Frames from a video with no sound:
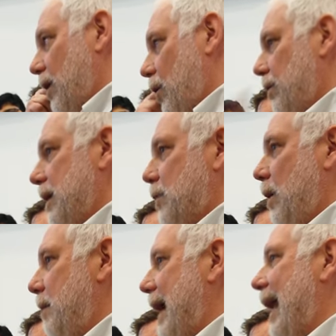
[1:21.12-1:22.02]
know this
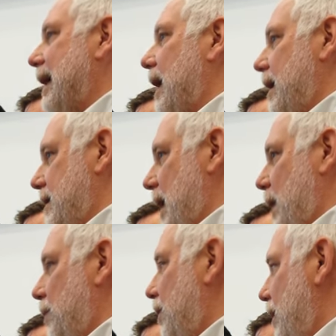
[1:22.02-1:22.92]
will be alkaline
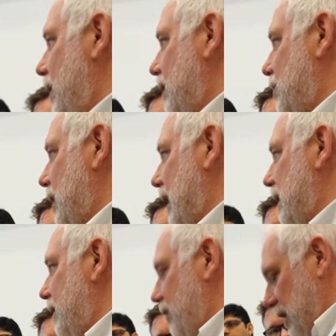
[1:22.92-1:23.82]
type
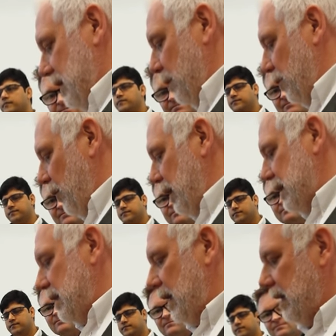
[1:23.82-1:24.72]
gelatin, for the simple
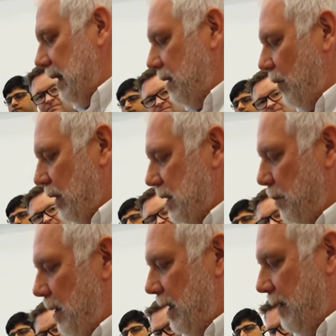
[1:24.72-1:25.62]
reason that in the
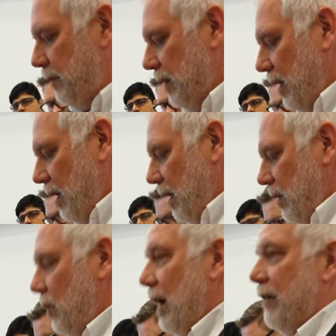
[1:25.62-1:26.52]
recipe
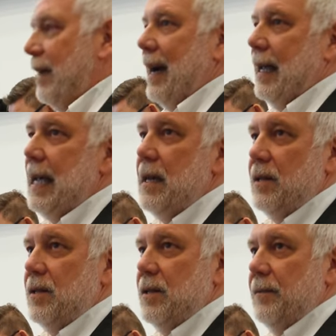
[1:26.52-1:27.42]
you have
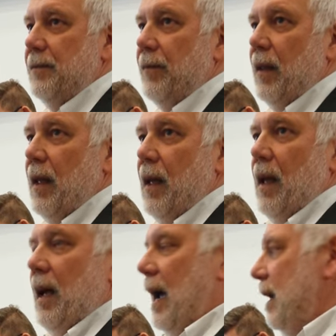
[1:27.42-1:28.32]
carrageenans.
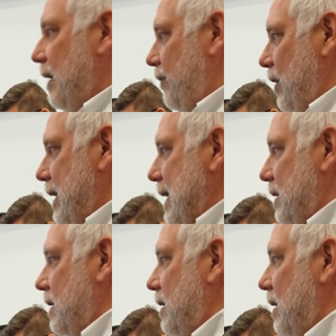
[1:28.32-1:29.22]
And if you
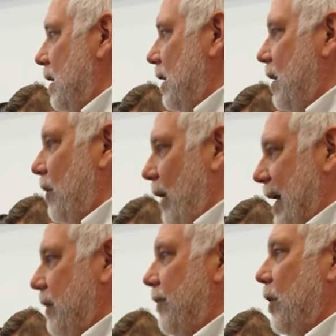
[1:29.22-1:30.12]
need the
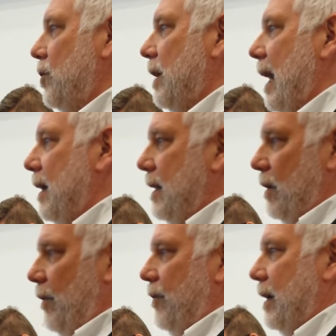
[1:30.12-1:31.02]
correct
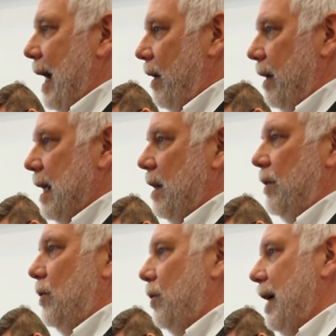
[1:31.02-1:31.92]
functionality of your
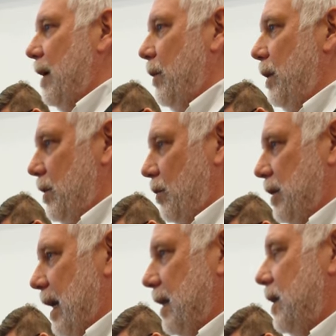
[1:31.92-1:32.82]
carrageenan together with your
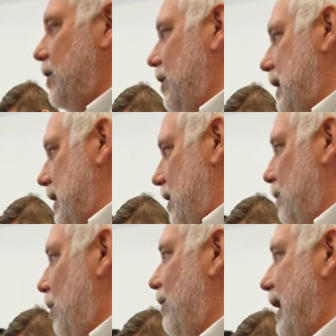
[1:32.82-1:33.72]
gelatin, you need
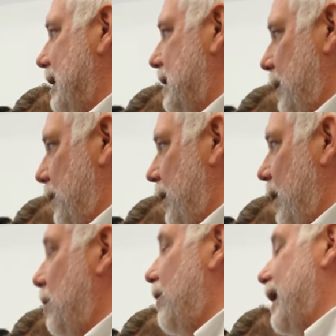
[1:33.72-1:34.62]
a bovine type,
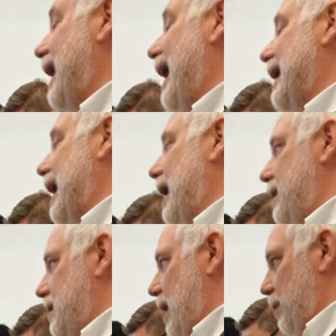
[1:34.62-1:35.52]
a bovine
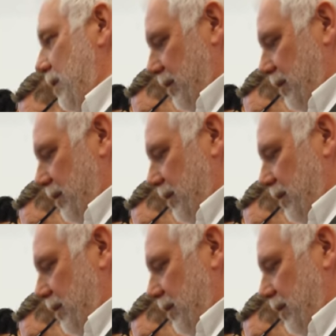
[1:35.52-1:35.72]
alkaline type,